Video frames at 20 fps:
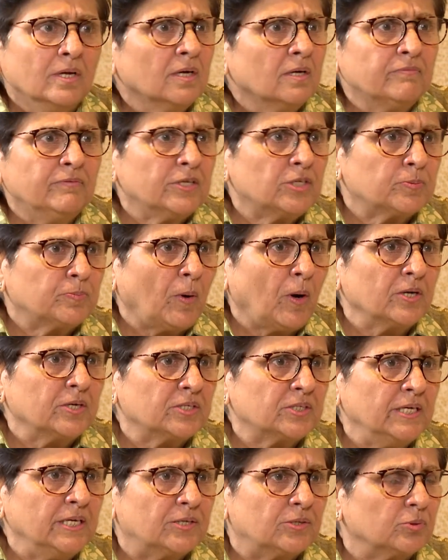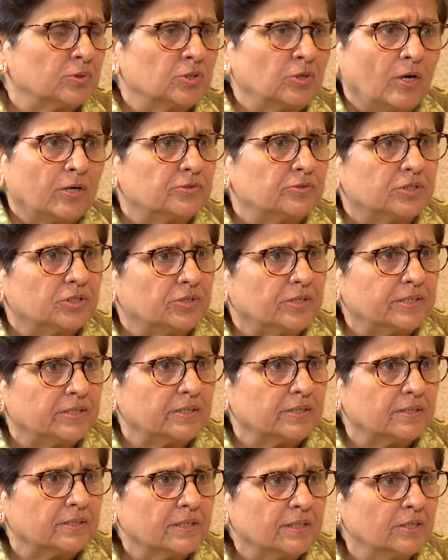Which policy? It was not
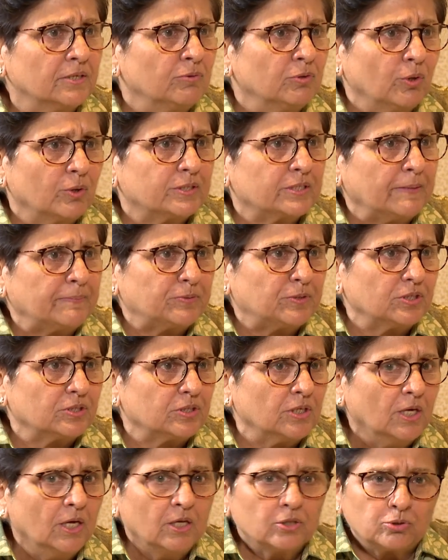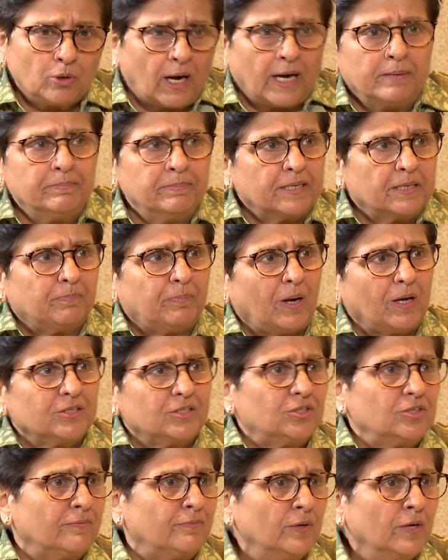restricted. There were no exceptions. So I made a
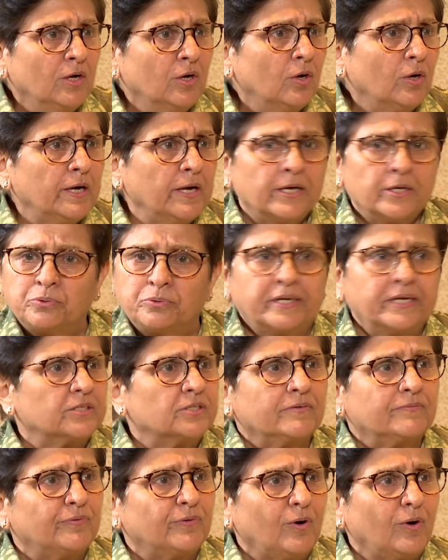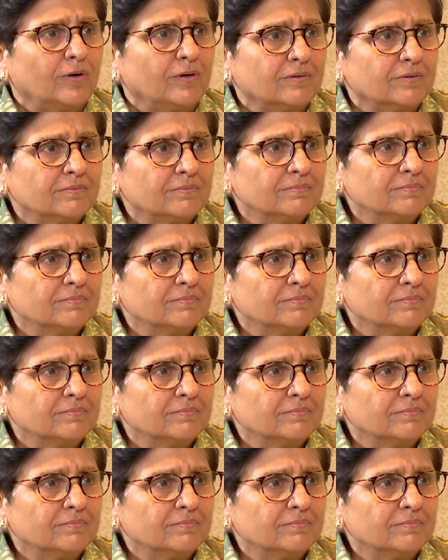policy of education for all.